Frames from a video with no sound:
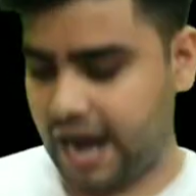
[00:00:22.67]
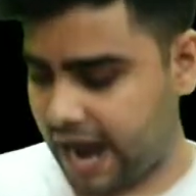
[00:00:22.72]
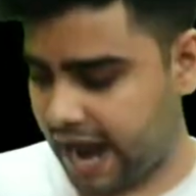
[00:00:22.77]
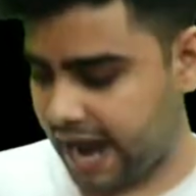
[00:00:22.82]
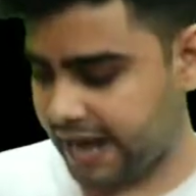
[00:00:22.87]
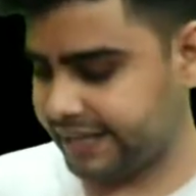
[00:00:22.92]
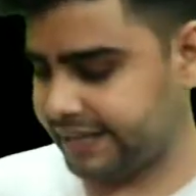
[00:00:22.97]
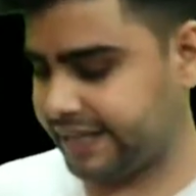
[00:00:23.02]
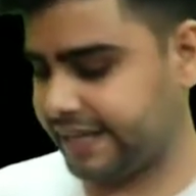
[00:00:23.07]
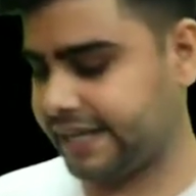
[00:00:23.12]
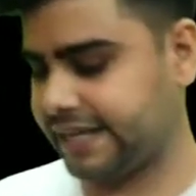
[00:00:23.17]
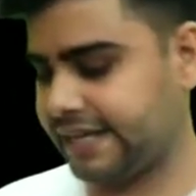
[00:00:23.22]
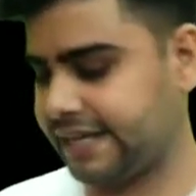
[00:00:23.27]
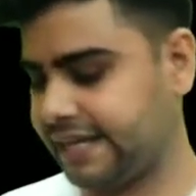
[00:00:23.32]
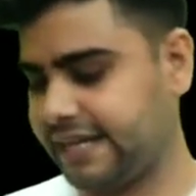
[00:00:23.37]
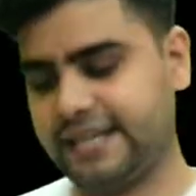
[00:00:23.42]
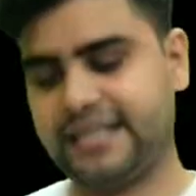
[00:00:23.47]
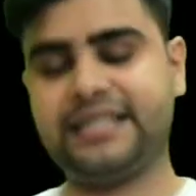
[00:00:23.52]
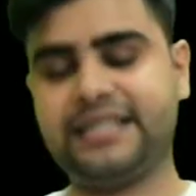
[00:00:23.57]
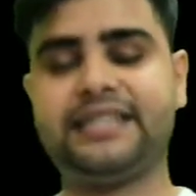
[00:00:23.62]
I
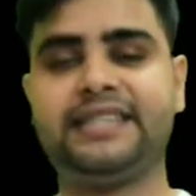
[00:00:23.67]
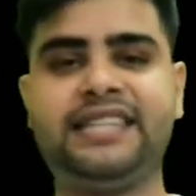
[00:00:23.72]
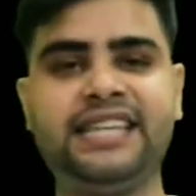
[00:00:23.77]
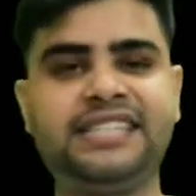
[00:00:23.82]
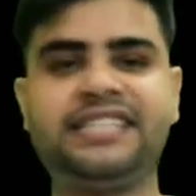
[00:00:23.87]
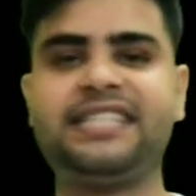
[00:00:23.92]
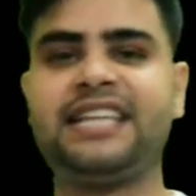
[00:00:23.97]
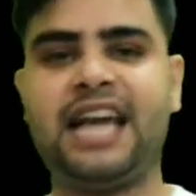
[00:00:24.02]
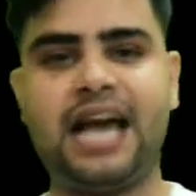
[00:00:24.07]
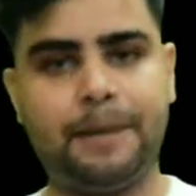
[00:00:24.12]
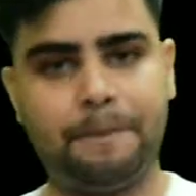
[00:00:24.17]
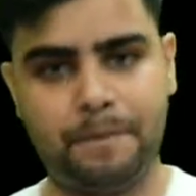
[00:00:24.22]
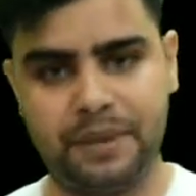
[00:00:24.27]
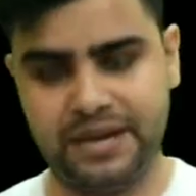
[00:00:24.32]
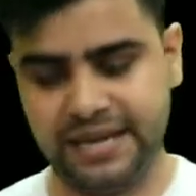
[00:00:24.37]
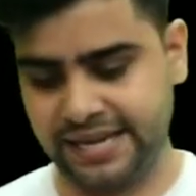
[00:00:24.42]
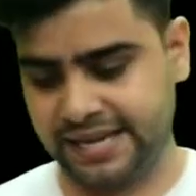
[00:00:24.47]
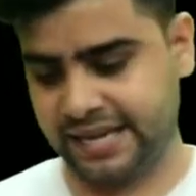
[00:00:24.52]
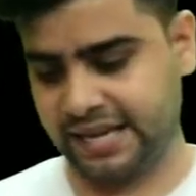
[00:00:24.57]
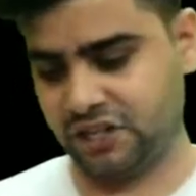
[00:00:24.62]
think this
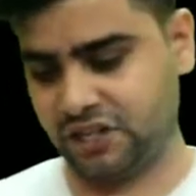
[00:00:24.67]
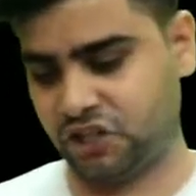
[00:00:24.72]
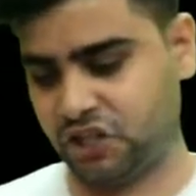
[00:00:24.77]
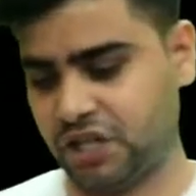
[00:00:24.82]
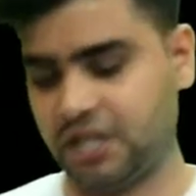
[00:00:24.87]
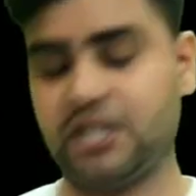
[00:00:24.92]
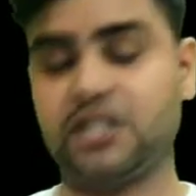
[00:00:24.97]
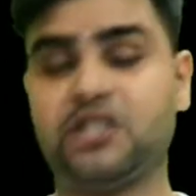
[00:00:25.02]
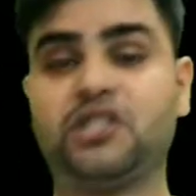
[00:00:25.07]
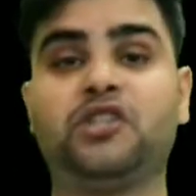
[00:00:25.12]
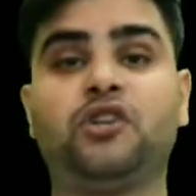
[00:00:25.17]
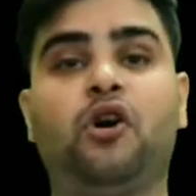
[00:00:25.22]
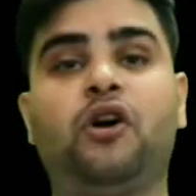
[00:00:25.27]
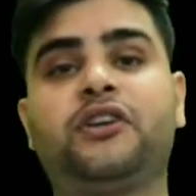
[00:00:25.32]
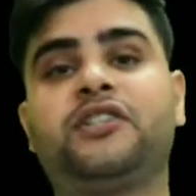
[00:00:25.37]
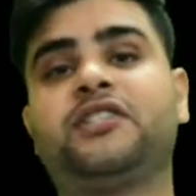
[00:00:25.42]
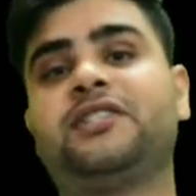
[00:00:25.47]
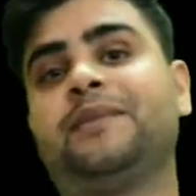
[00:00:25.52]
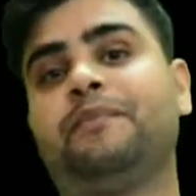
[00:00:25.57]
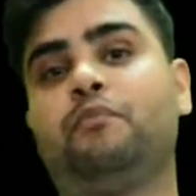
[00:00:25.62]
application is
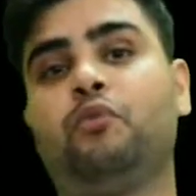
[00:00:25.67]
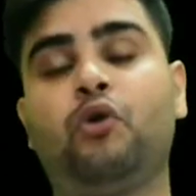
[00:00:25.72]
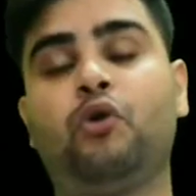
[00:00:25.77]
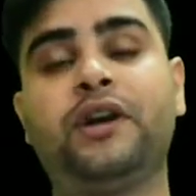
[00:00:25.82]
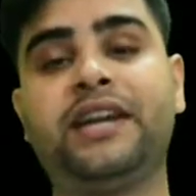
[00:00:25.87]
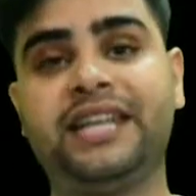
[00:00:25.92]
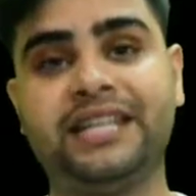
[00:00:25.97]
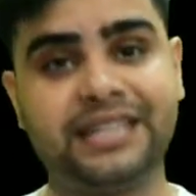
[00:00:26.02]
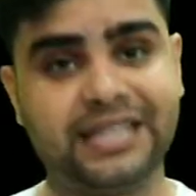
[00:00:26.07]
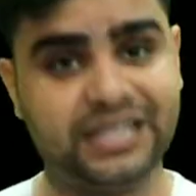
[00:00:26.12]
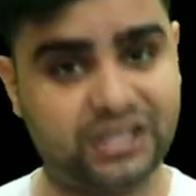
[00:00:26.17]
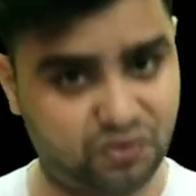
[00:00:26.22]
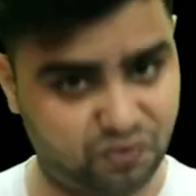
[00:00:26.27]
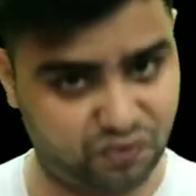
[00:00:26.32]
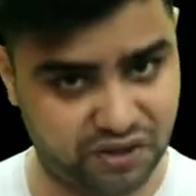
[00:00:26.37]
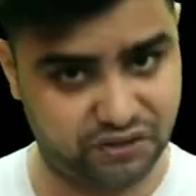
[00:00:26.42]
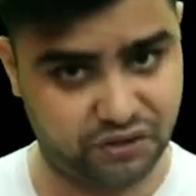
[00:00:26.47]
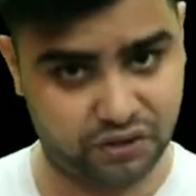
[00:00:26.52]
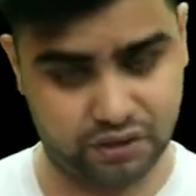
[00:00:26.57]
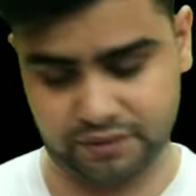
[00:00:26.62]
not supporting this
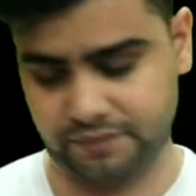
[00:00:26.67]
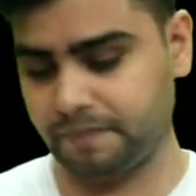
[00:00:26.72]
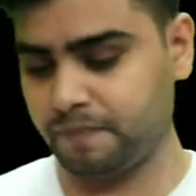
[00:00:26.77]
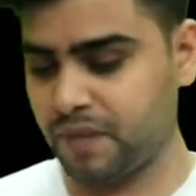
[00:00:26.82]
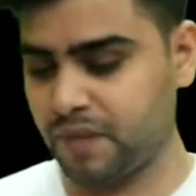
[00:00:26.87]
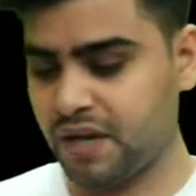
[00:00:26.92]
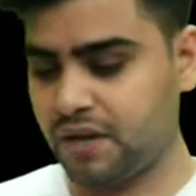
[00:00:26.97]
feature